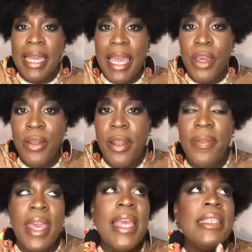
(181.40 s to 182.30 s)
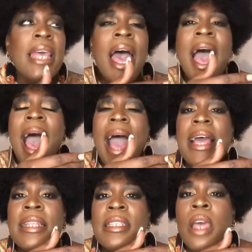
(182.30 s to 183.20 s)
get good at this.
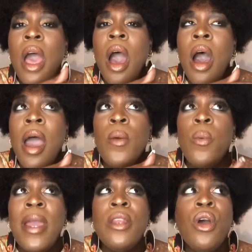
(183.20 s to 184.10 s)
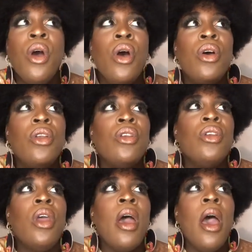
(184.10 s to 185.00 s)
And I went
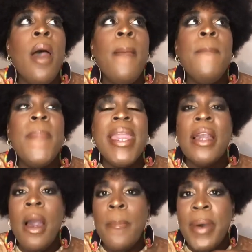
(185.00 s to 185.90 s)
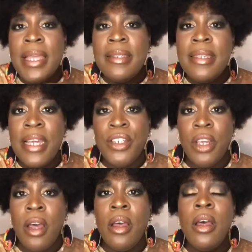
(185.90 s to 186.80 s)
on Makeup by
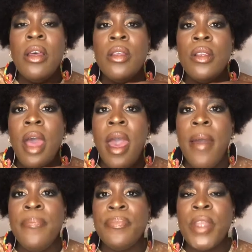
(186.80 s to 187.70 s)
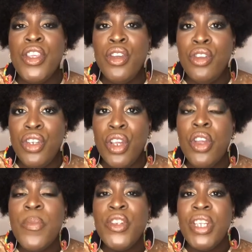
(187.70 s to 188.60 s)
Sasha
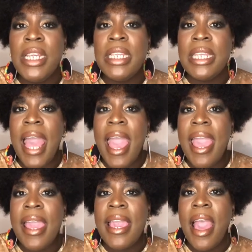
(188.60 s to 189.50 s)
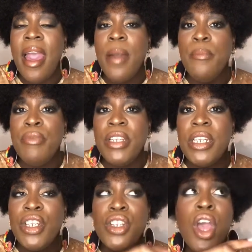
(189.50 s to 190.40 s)
YouTube. She's a
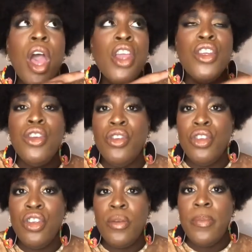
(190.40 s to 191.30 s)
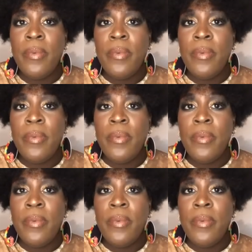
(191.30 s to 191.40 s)
British YouTube